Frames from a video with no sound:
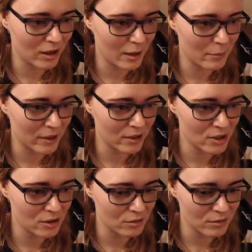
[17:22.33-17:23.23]
lot better
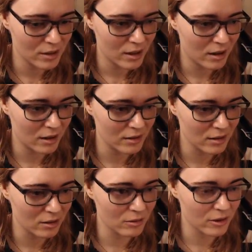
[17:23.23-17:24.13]
too on
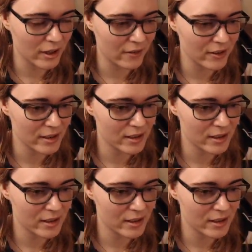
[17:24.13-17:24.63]
the lower graphics.